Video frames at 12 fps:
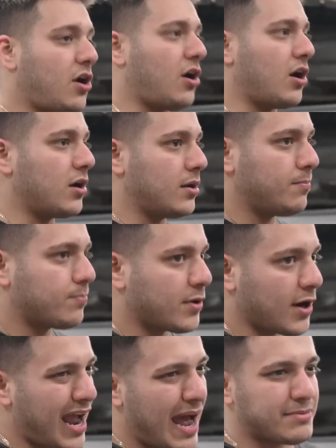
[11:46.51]
are
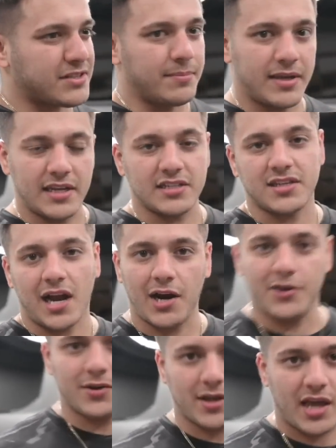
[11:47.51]
perhaps the meatiest tire
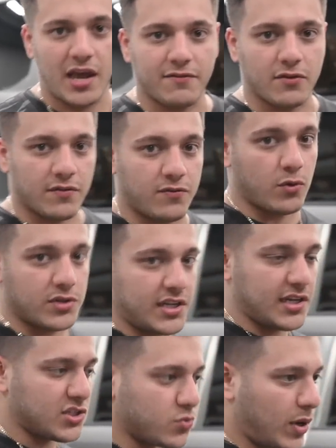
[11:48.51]
you can get for a
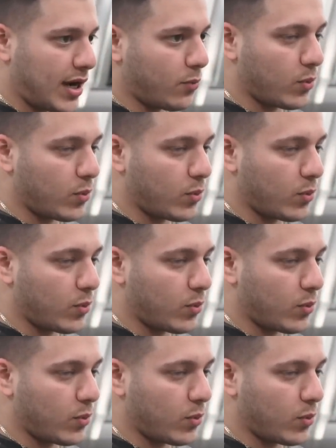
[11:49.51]
14-inch wide